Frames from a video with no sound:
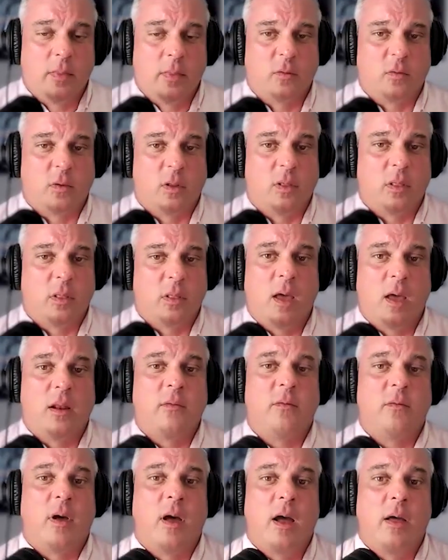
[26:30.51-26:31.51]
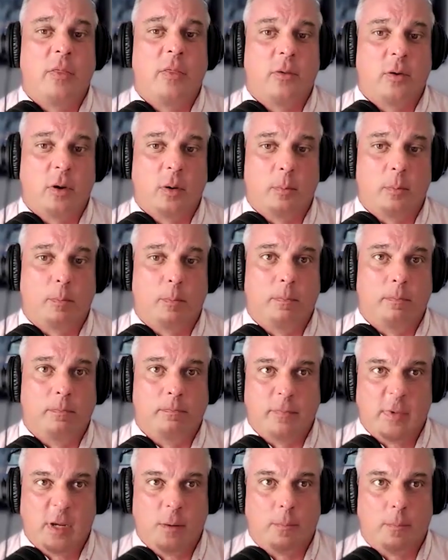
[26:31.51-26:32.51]
There's a lot of other,
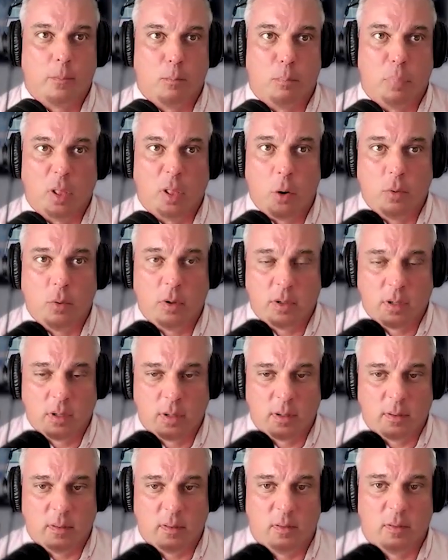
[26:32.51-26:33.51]
bloat